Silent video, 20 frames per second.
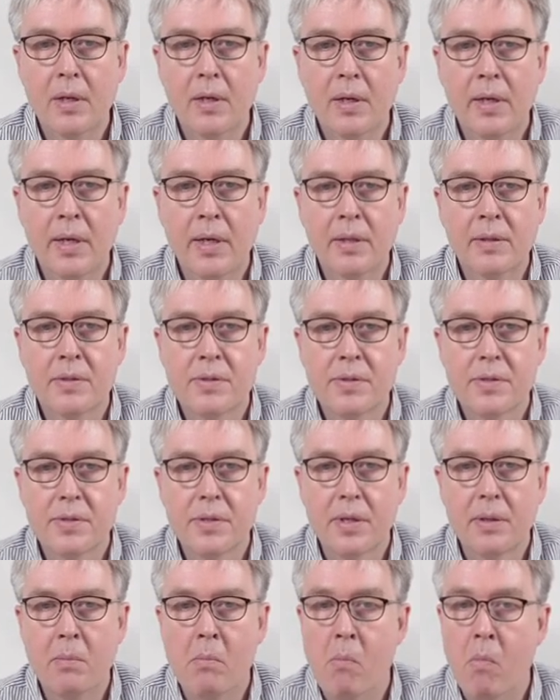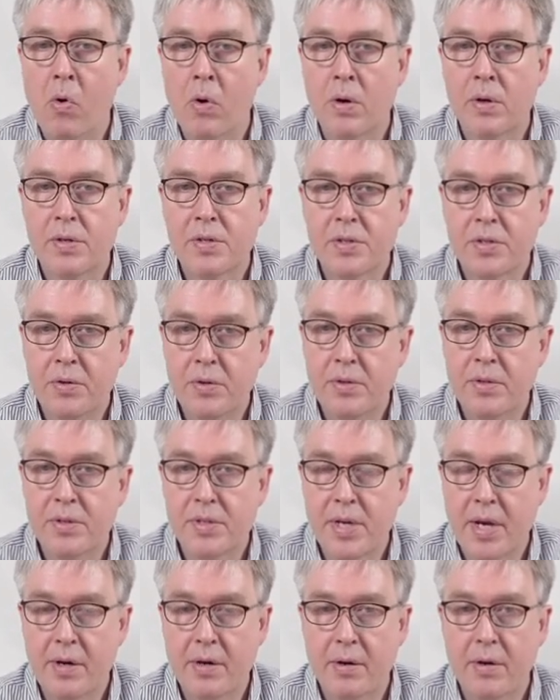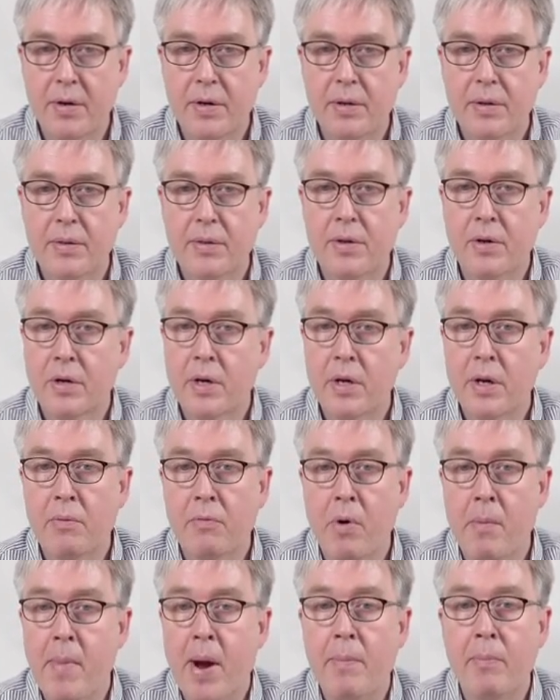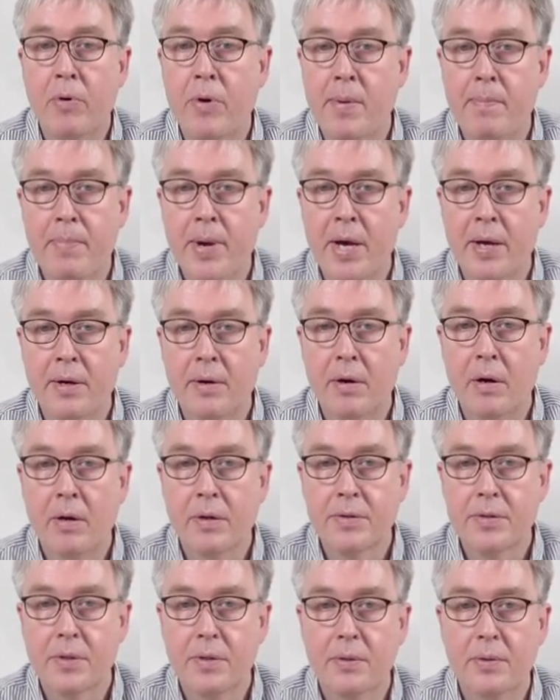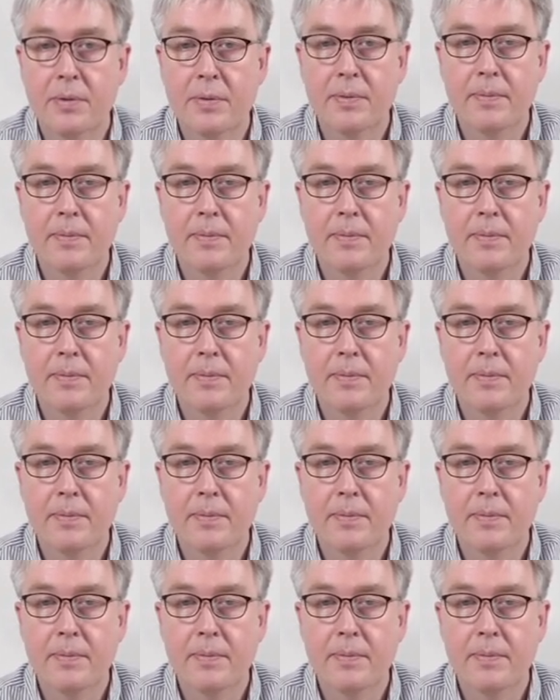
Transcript: it's more student centered. They're going to remember it better also.